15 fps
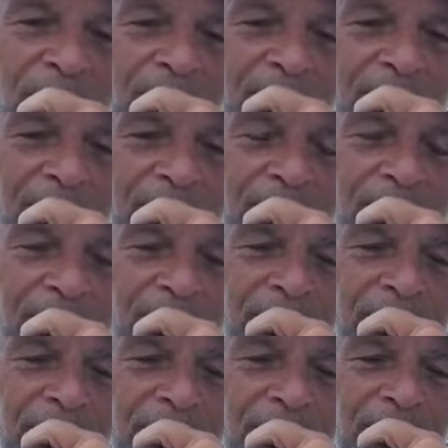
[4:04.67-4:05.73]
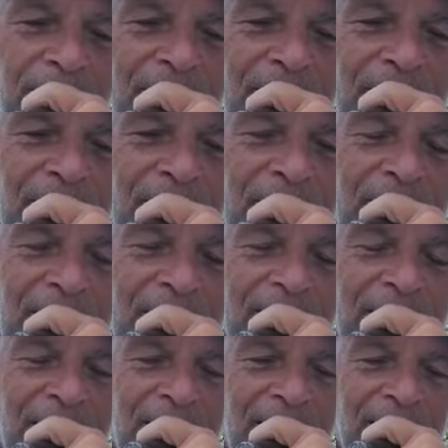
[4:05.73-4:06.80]
But, like
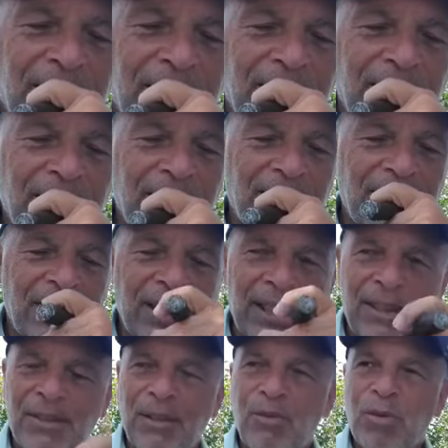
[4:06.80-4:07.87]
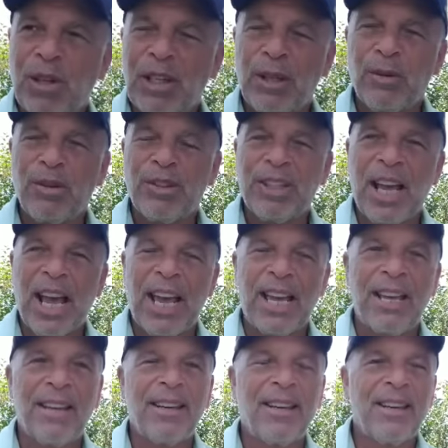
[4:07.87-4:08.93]
I said, even when he was
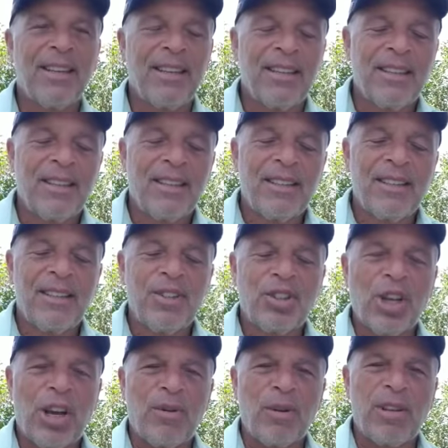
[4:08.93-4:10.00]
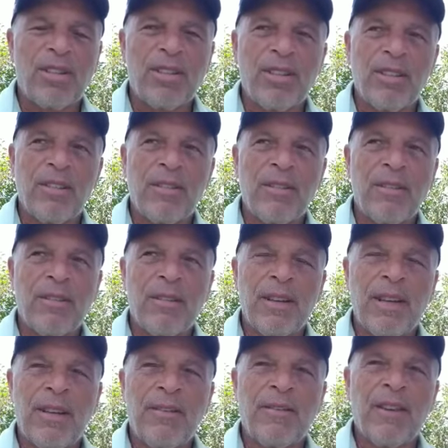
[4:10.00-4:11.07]
dying, generous,
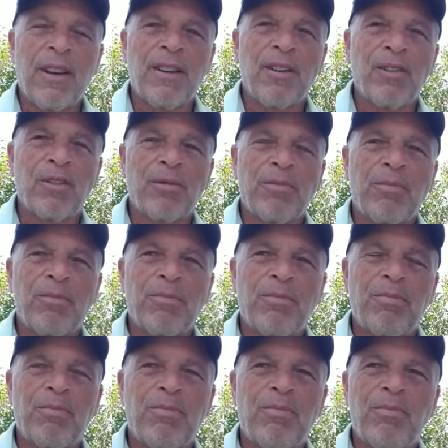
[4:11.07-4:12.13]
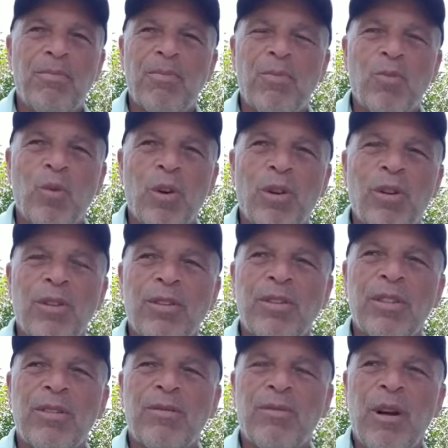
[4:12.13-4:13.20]
he fed those
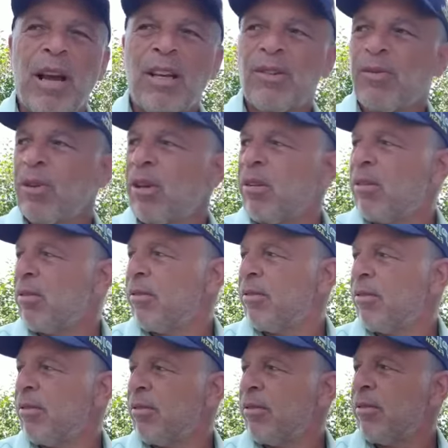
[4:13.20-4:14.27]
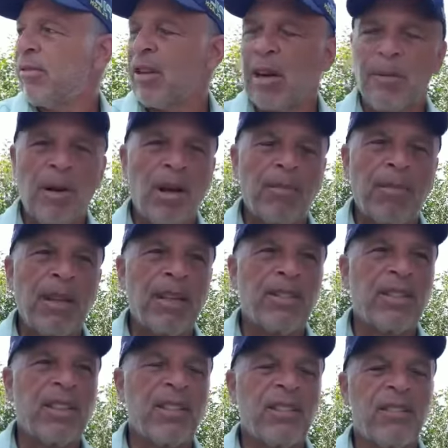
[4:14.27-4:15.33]
workers in Roswell, fed them all
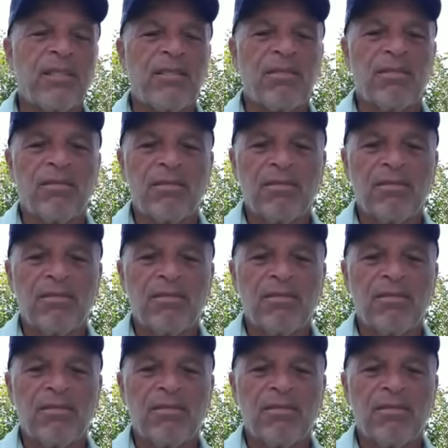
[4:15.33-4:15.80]
pizzas.